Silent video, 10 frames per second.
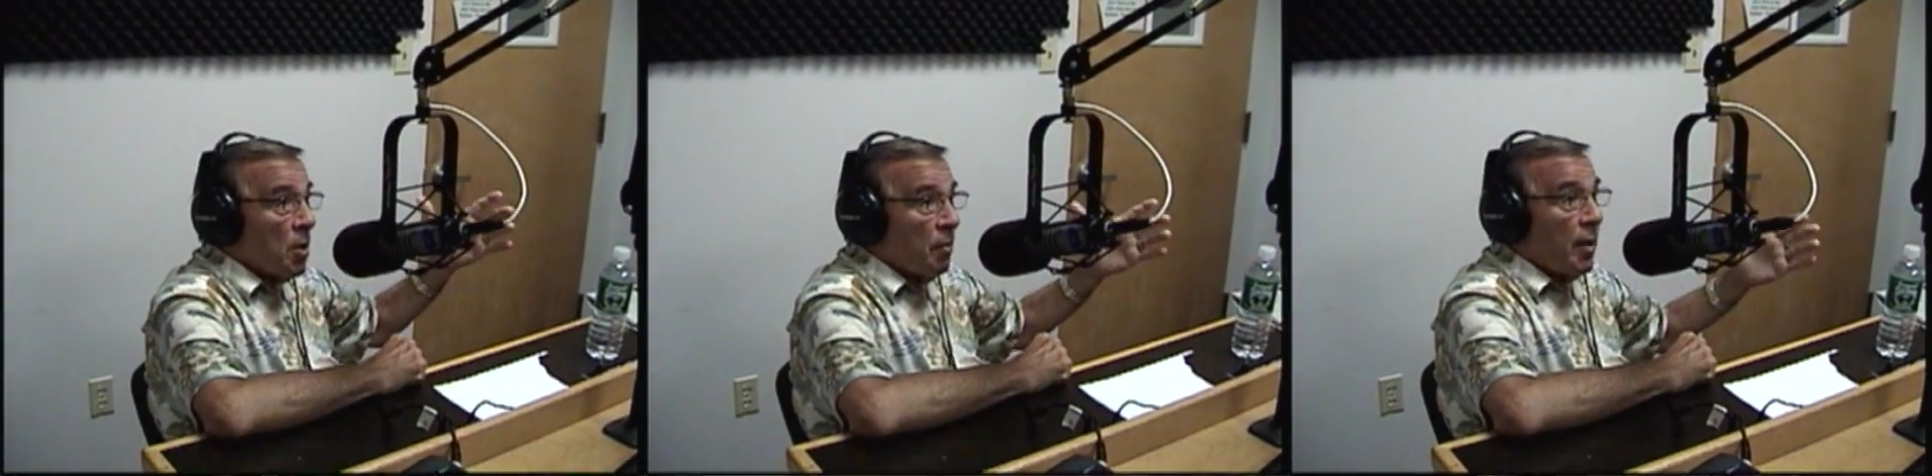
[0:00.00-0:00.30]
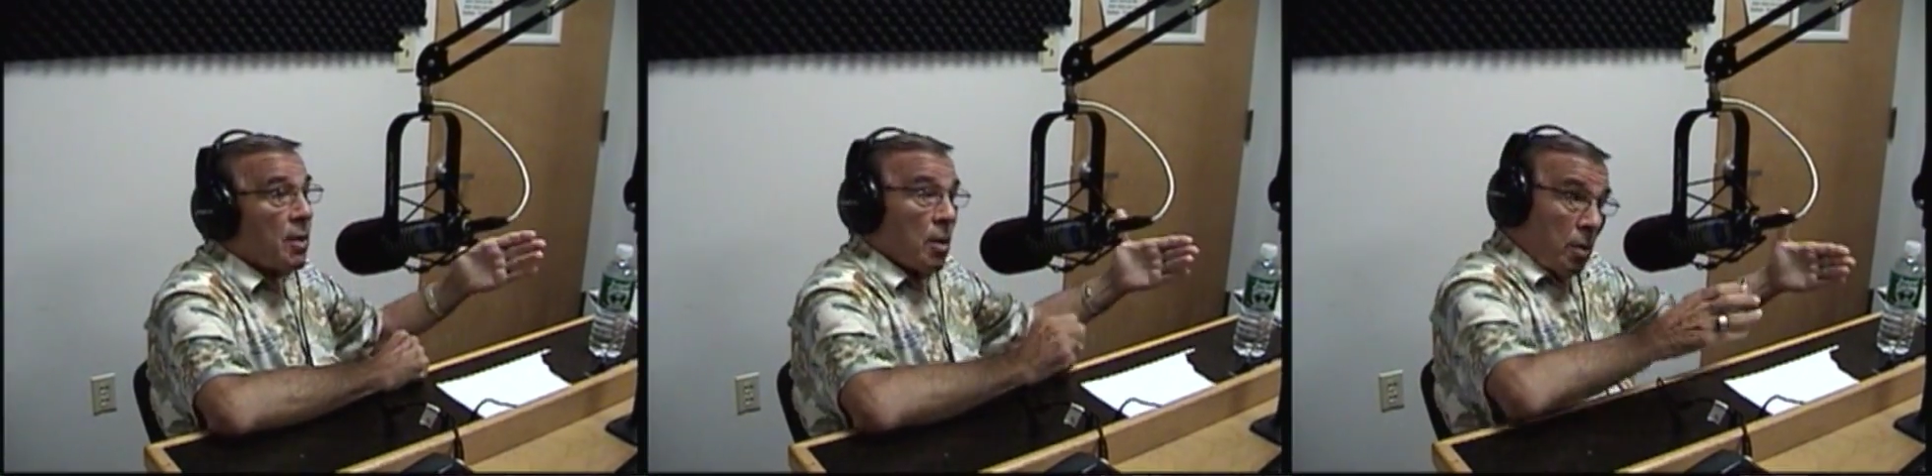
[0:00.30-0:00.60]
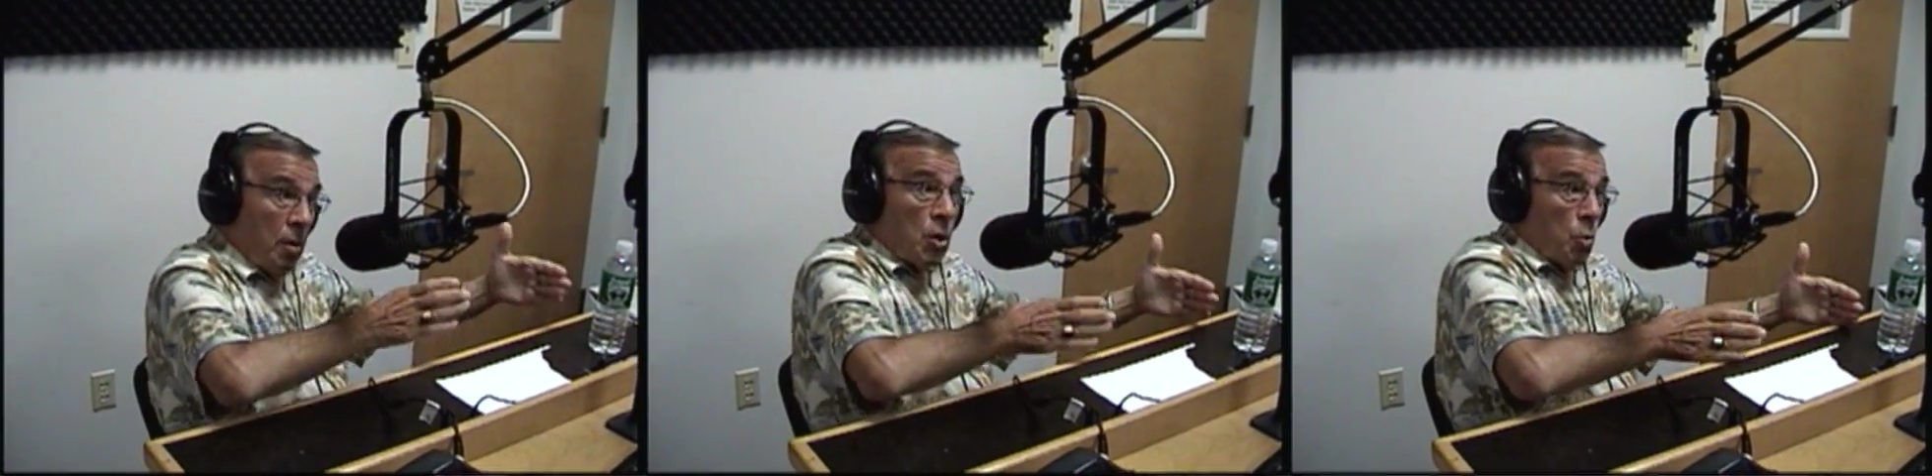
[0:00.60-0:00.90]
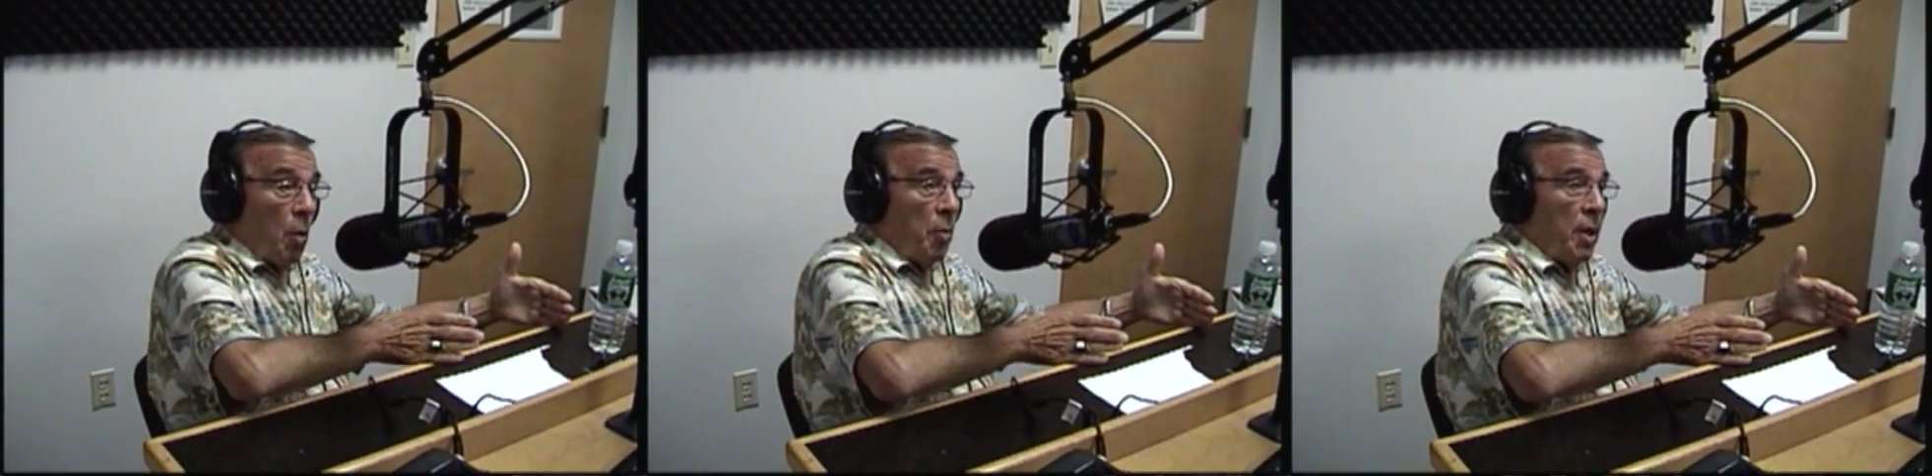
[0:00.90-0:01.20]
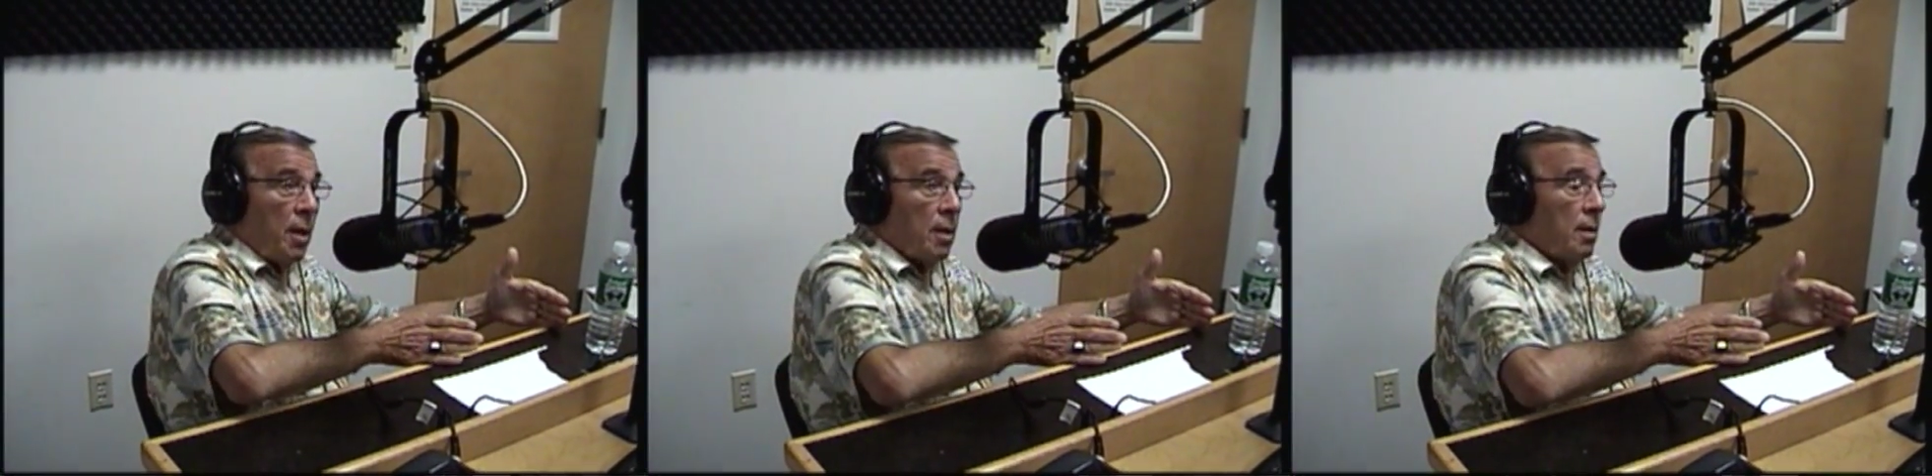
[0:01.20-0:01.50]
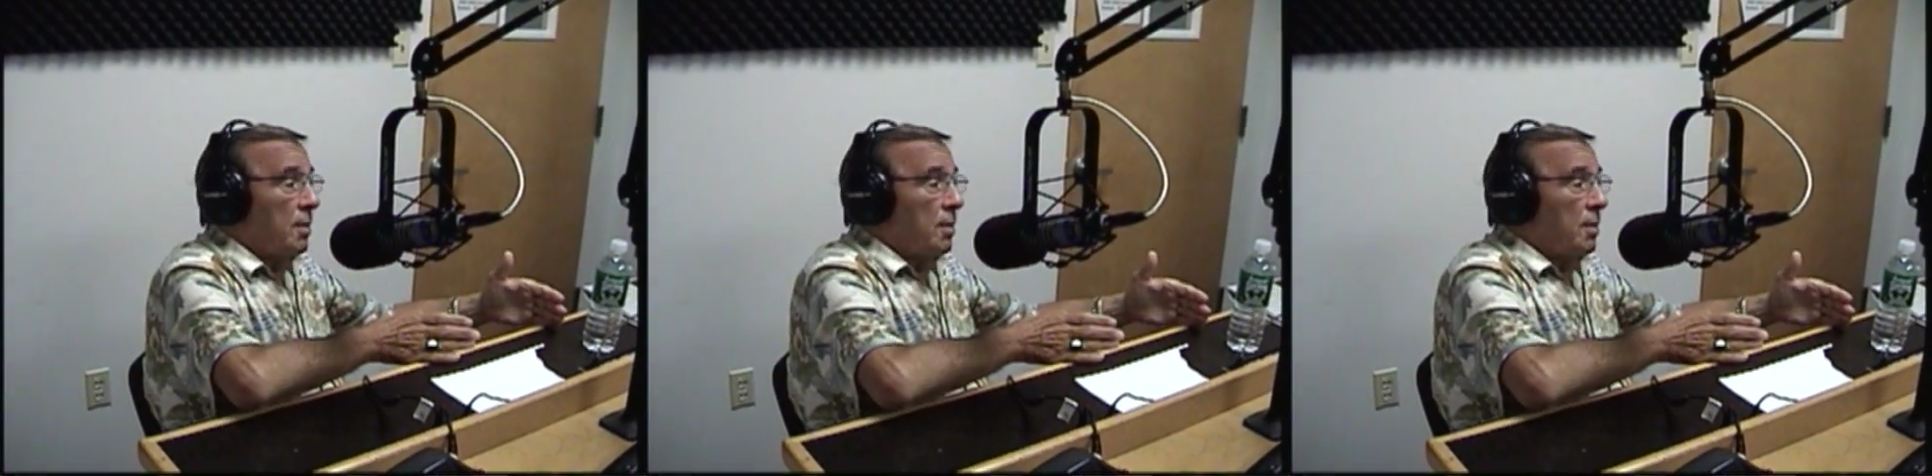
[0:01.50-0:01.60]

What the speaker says: in advance, this is what we need.